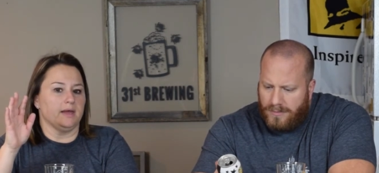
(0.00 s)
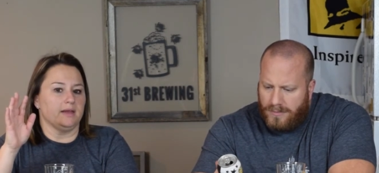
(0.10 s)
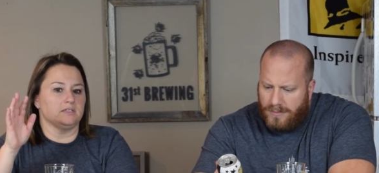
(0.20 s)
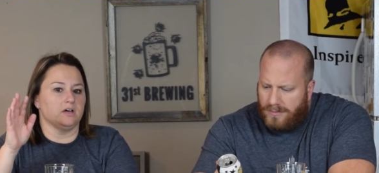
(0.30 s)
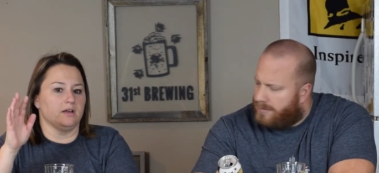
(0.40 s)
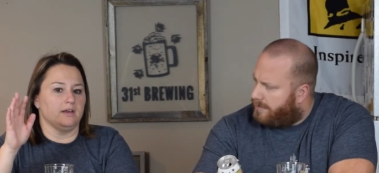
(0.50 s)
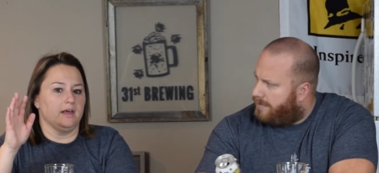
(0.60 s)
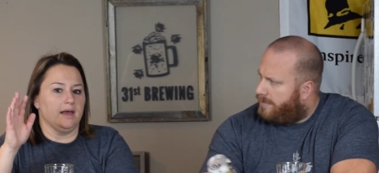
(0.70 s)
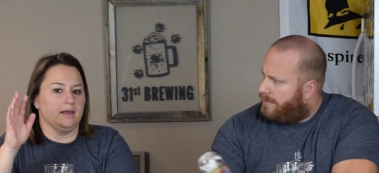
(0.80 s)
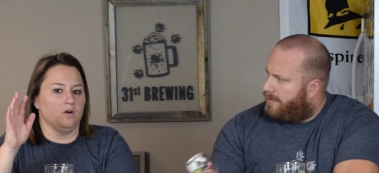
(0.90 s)
Speaker 1: not a ton,
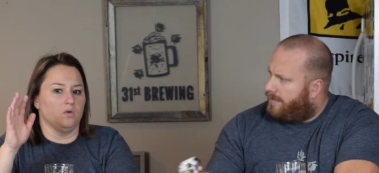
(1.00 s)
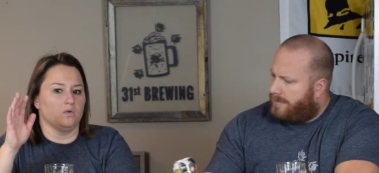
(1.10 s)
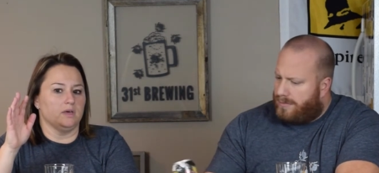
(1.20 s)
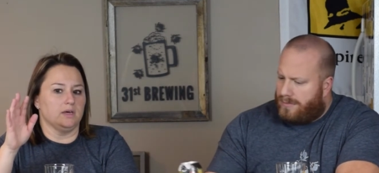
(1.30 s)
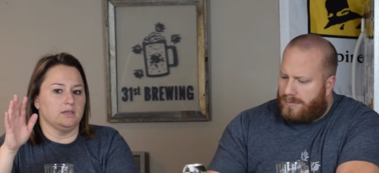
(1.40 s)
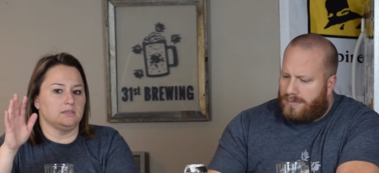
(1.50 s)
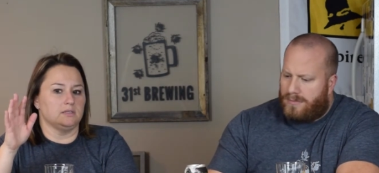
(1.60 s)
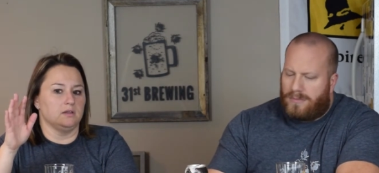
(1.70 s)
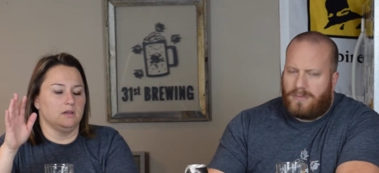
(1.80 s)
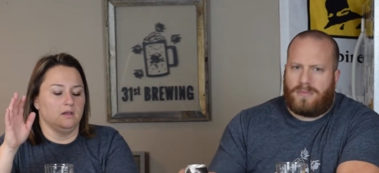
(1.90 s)
and I don't get.
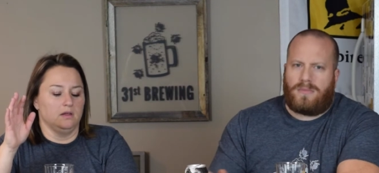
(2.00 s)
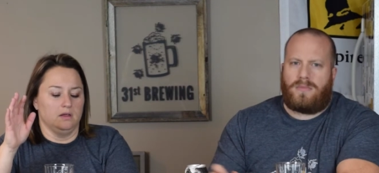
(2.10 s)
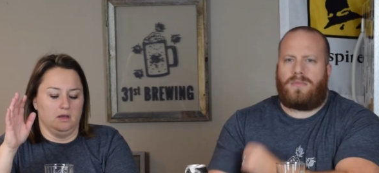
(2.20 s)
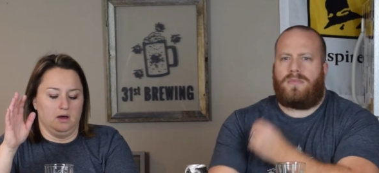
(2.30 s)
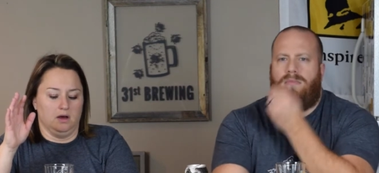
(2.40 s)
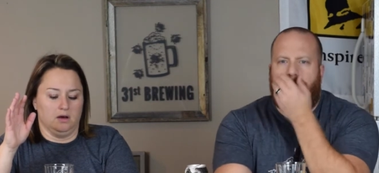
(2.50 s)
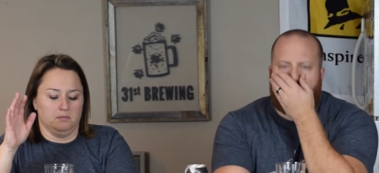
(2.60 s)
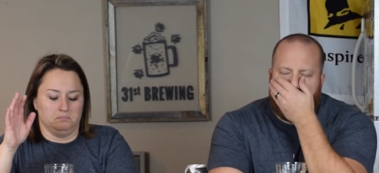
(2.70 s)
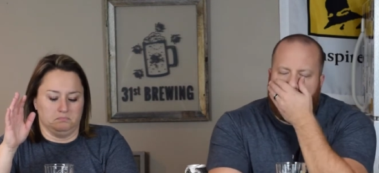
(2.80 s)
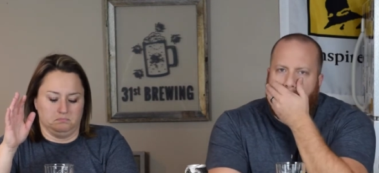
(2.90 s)

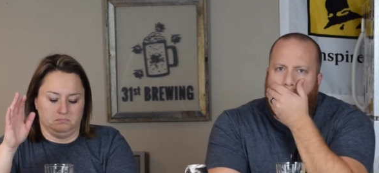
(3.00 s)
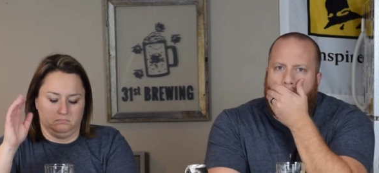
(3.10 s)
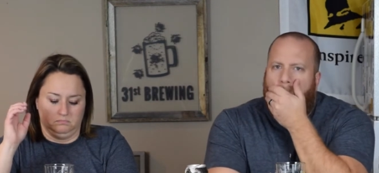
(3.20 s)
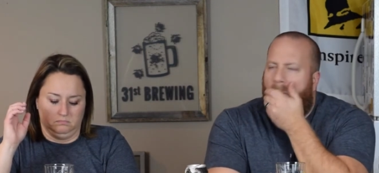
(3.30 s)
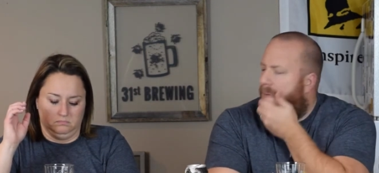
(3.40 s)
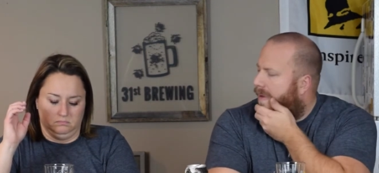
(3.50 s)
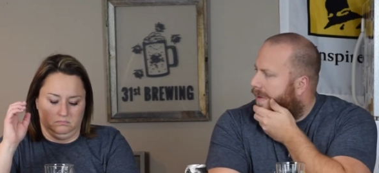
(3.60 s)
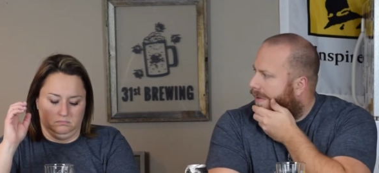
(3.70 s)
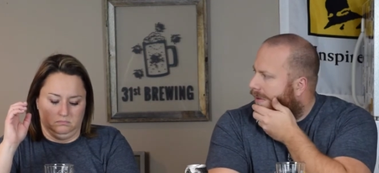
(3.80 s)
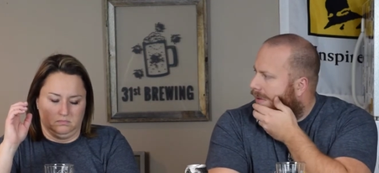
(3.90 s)
Um,
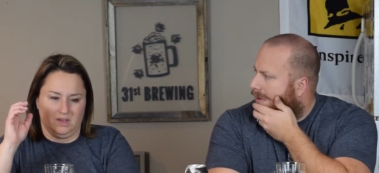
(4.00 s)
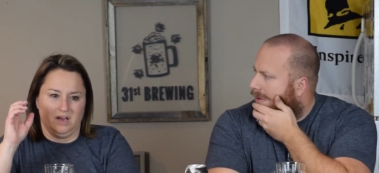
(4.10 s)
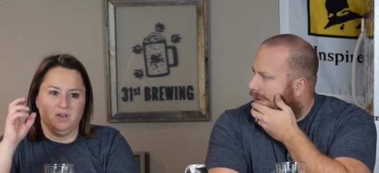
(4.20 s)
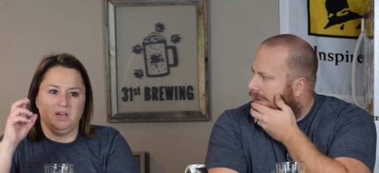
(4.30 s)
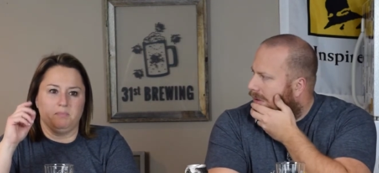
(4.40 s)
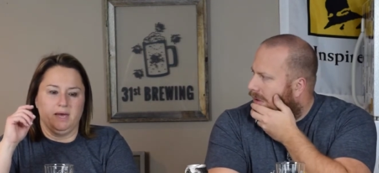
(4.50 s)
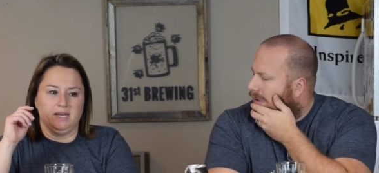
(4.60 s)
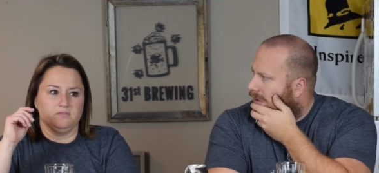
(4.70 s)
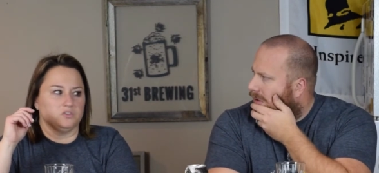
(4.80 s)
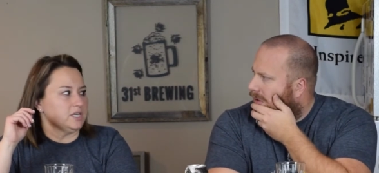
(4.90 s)
I'm getting bad
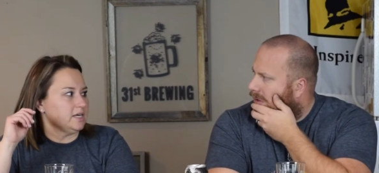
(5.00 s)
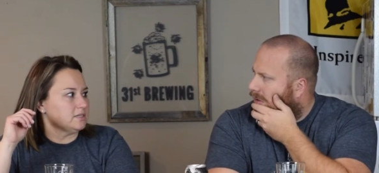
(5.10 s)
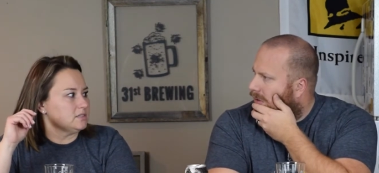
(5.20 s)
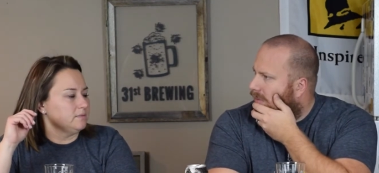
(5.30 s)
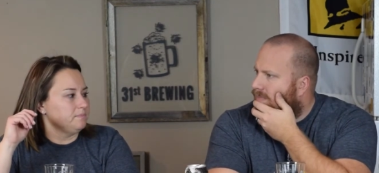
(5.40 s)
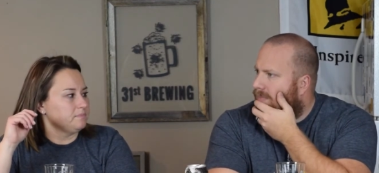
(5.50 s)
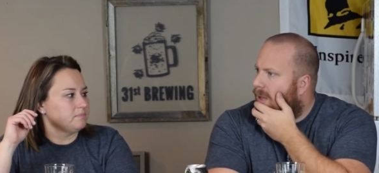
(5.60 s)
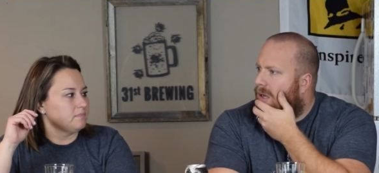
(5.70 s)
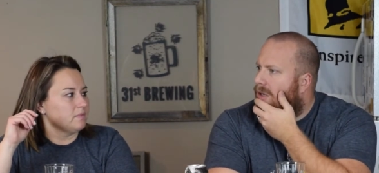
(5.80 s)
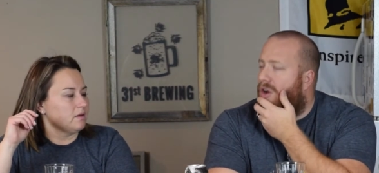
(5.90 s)
aftertaste.
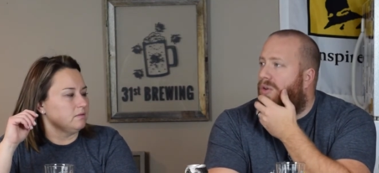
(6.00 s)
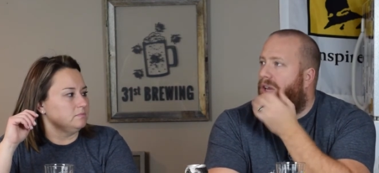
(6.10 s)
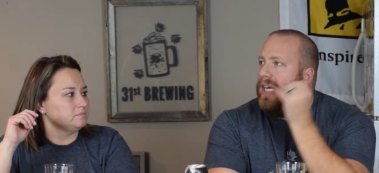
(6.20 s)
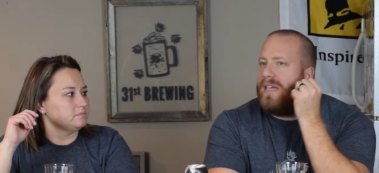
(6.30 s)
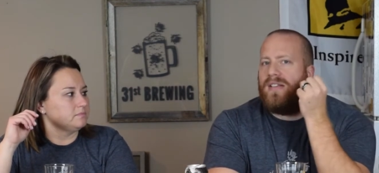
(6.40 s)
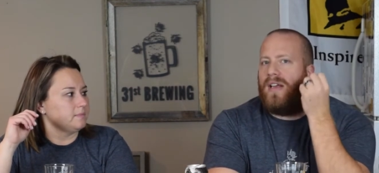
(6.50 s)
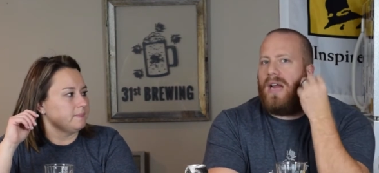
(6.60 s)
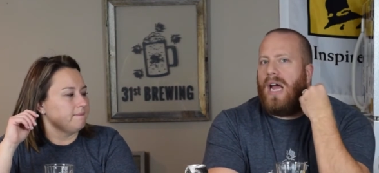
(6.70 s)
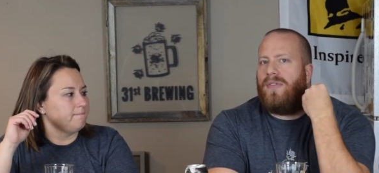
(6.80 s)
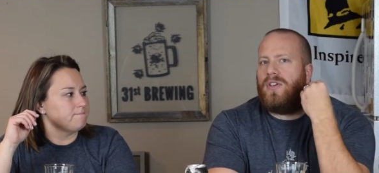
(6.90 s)
Speaker 2: No, like I said,
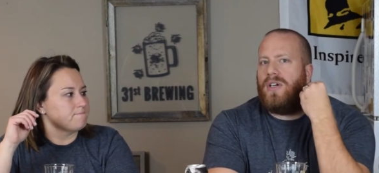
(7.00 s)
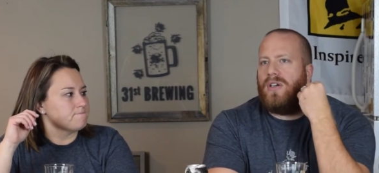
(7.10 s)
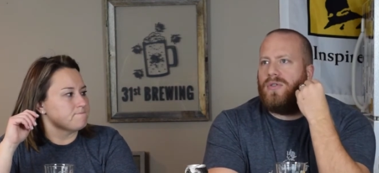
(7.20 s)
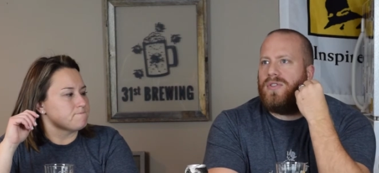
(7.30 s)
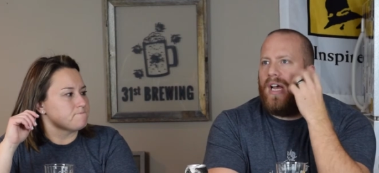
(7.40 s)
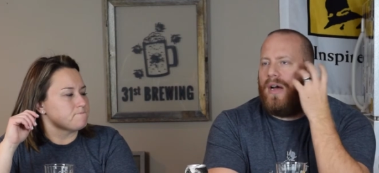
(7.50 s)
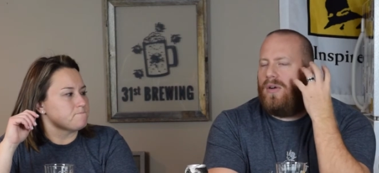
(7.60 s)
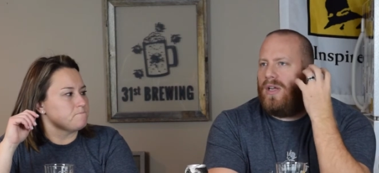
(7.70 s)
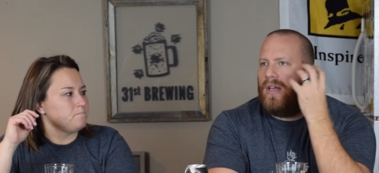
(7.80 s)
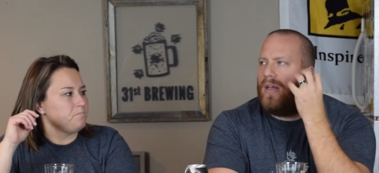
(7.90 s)
after it goes
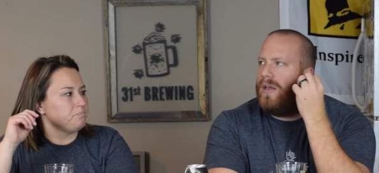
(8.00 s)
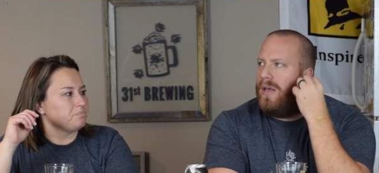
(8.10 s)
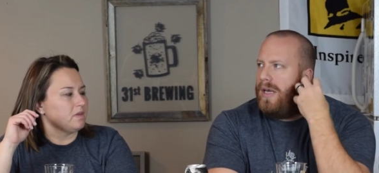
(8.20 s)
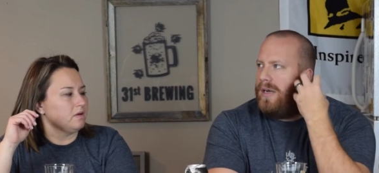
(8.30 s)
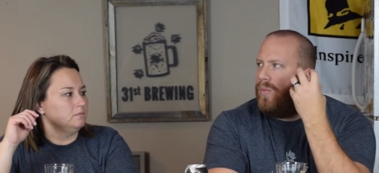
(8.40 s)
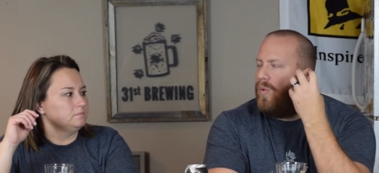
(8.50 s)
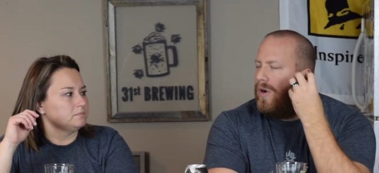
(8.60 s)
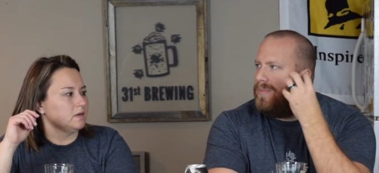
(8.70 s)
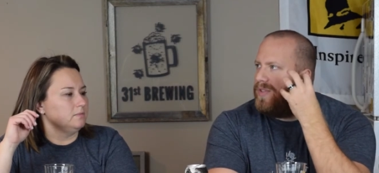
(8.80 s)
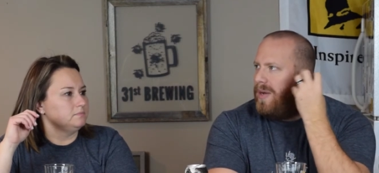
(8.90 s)
down it, and it
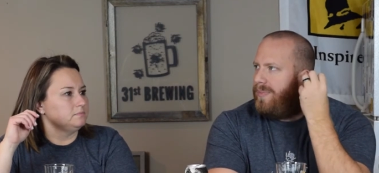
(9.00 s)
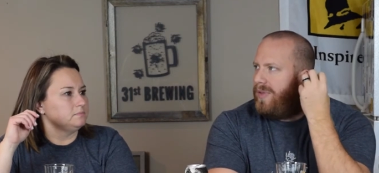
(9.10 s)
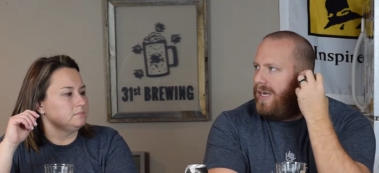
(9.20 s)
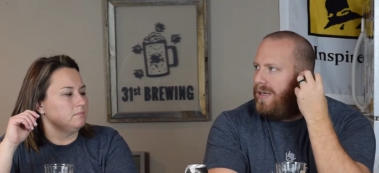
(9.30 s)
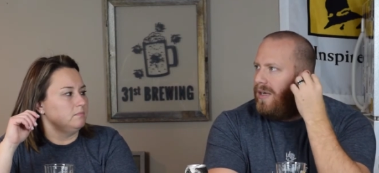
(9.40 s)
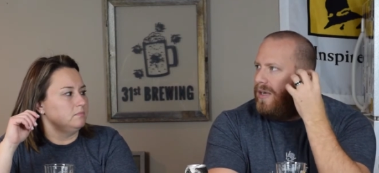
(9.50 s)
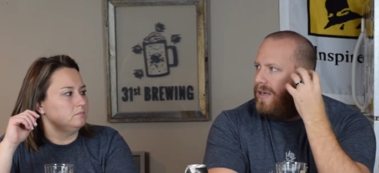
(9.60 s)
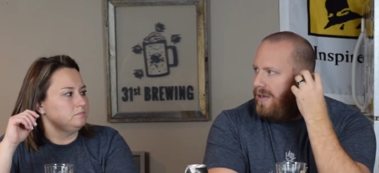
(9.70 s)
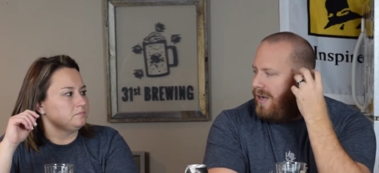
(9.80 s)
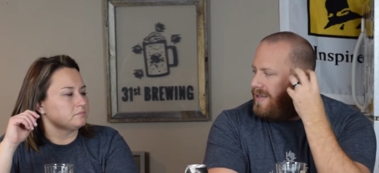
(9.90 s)
warms up, like
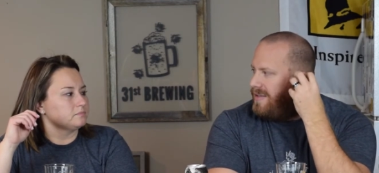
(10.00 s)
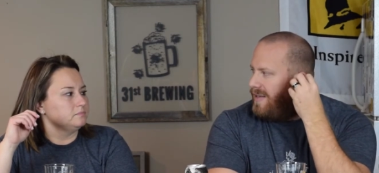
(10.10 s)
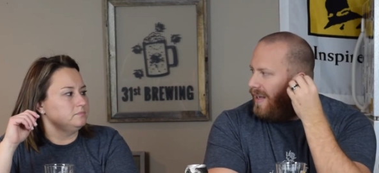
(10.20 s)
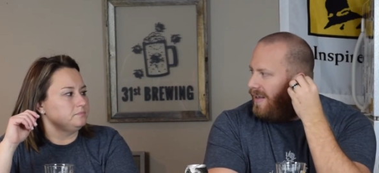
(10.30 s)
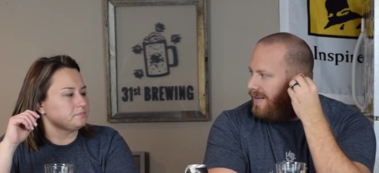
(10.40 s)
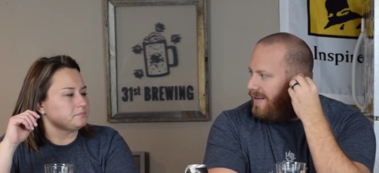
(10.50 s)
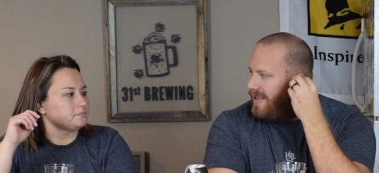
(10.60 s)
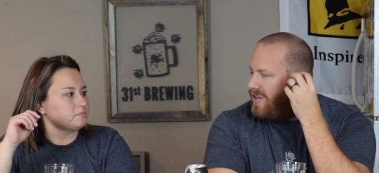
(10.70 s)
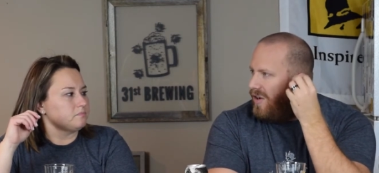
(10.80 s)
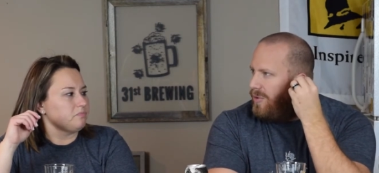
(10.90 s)
I said,
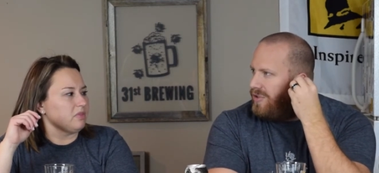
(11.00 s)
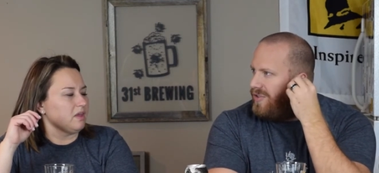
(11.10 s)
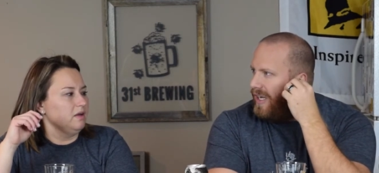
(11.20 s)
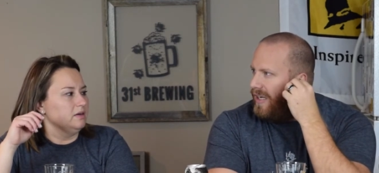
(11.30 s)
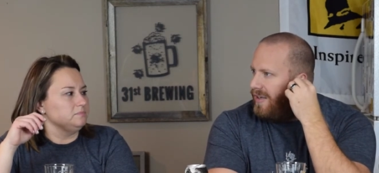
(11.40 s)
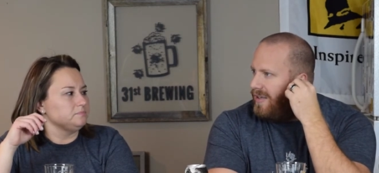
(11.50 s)
it's almost like a